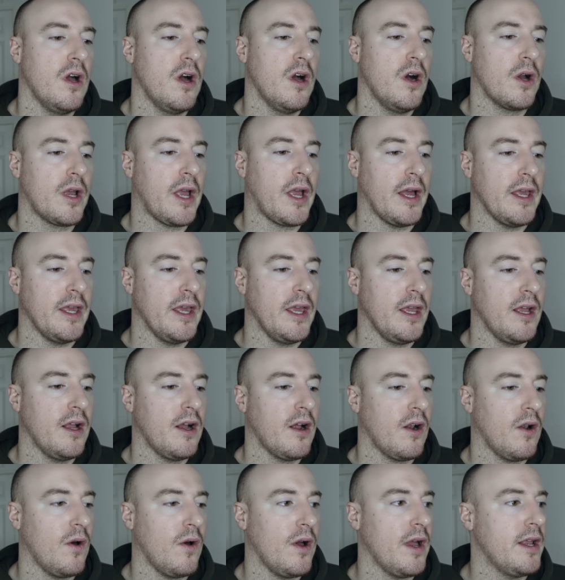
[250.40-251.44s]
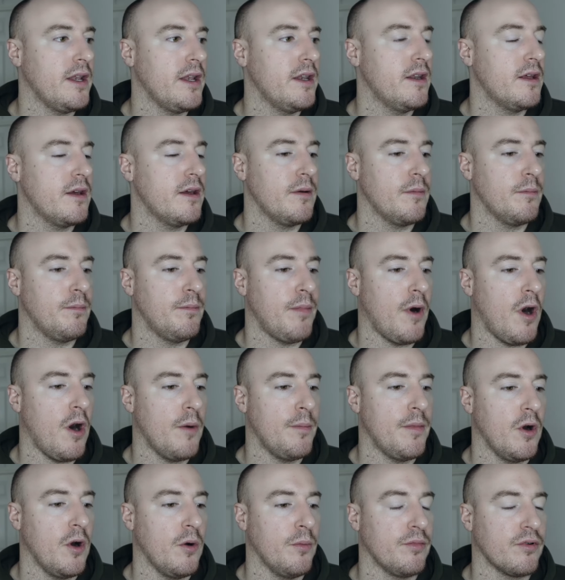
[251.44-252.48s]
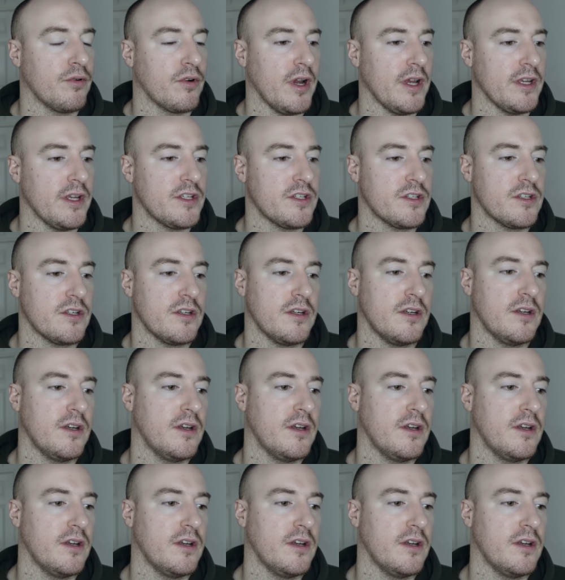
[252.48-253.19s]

Okay, incline barbell press.